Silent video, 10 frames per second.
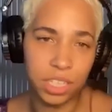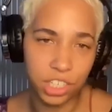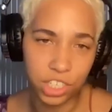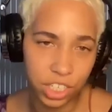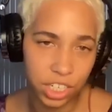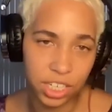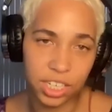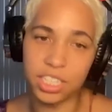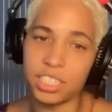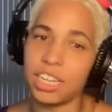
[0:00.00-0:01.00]

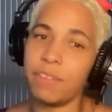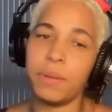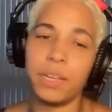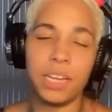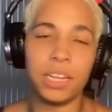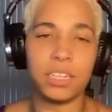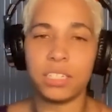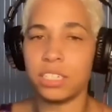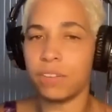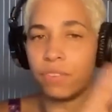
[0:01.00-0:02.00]
teachers. I've been getting
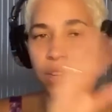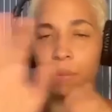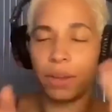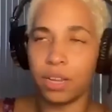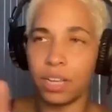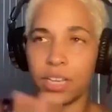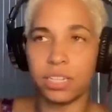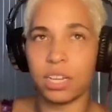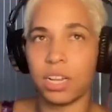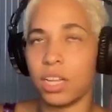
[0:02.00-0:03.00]
just different
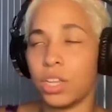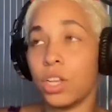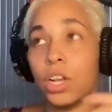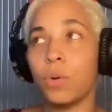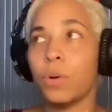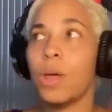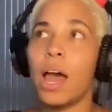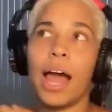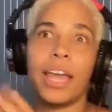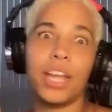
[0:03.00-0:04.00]
opinions on like,
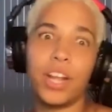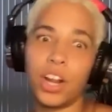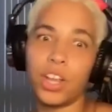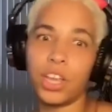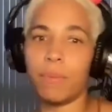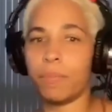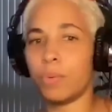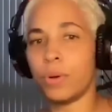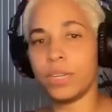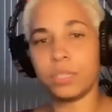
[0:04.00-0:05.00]
I hear you, but
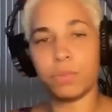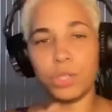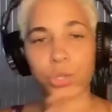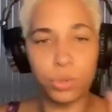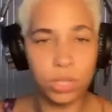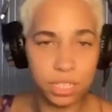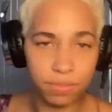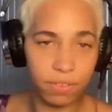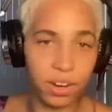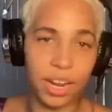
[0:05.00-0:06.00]
boys mature
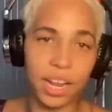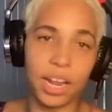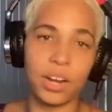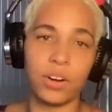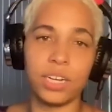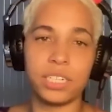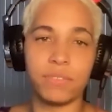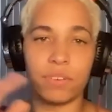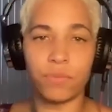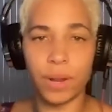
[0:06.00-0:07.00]
different or at
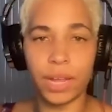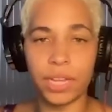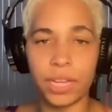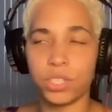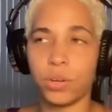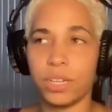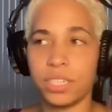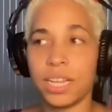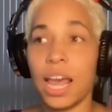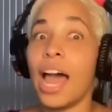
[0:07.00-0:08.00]
different rates. So
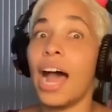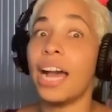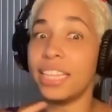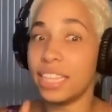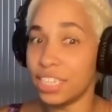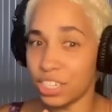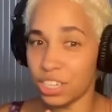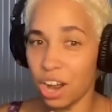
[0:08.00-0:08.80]
I think this is a